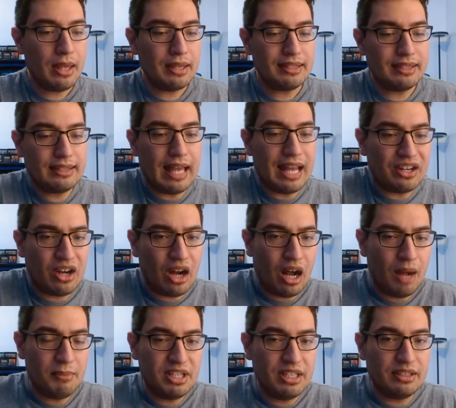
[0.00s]
that
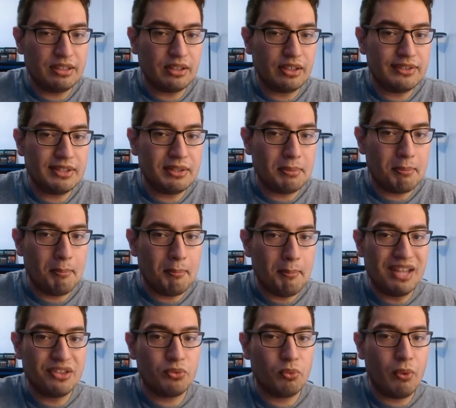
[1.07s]
comedy doesn't
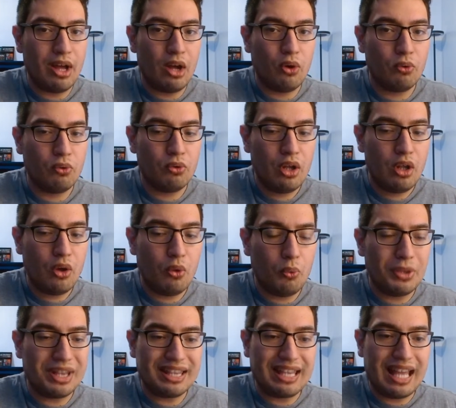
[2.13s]
mend well
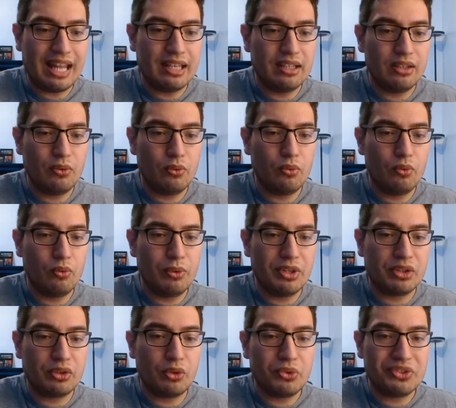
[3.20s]
with that
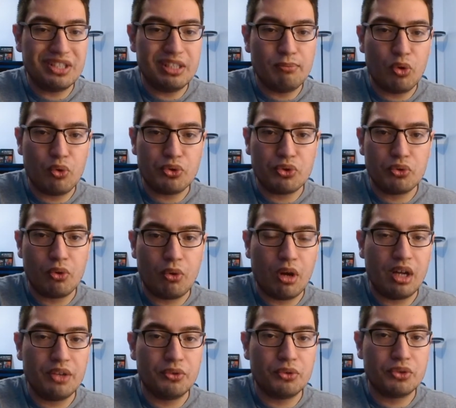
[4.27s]
with those emotional
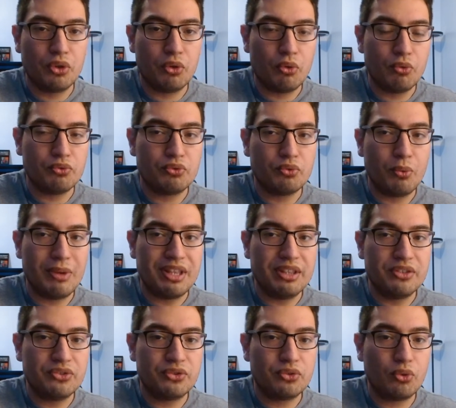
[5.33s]
undertones when the
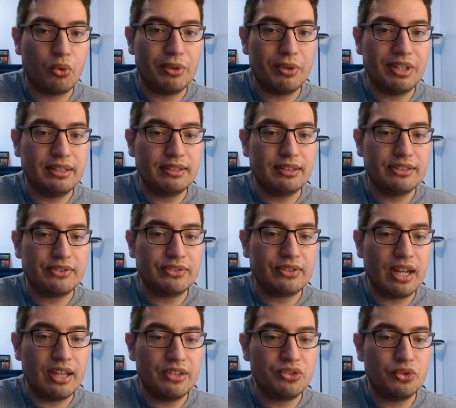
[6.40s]
story
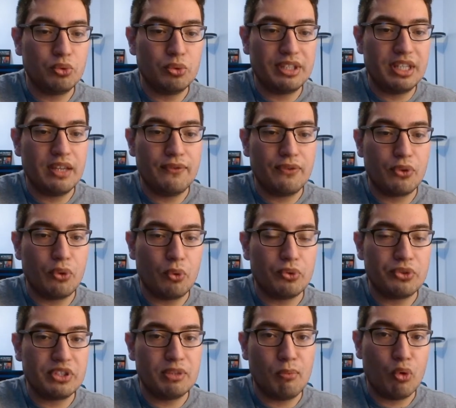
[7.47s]
decides to give
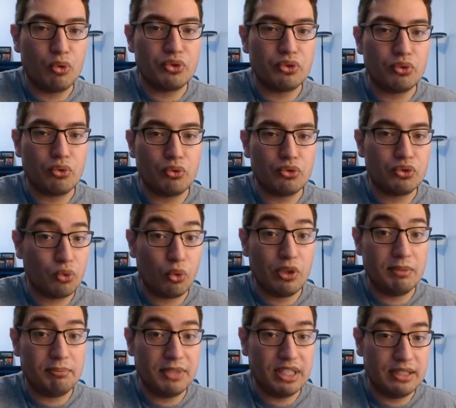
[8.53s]
those emotional story
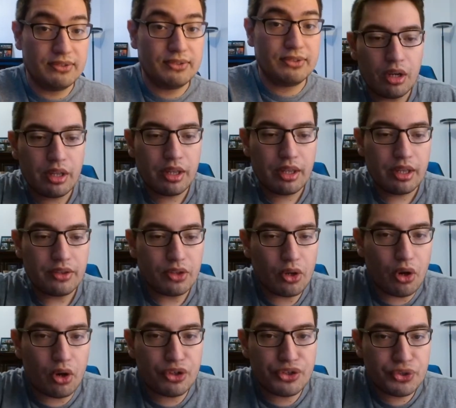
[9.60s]
beats. There
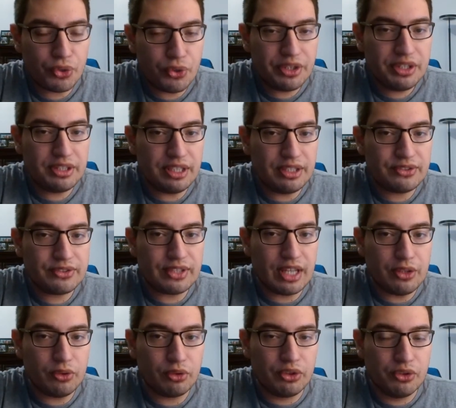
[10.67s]
are certain things that
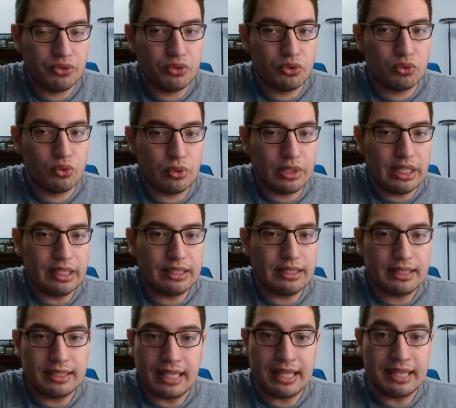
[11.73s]
you can do in
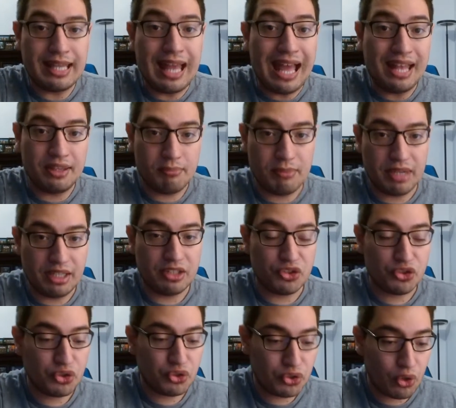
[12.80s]
an, animated
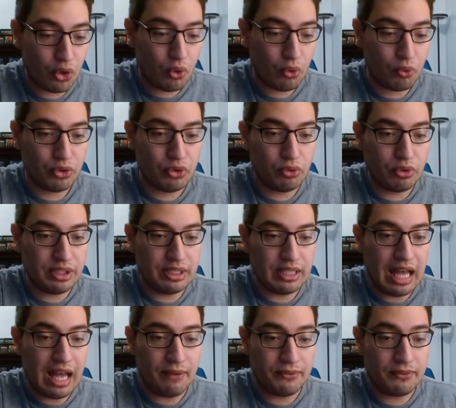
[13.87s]
show. You can have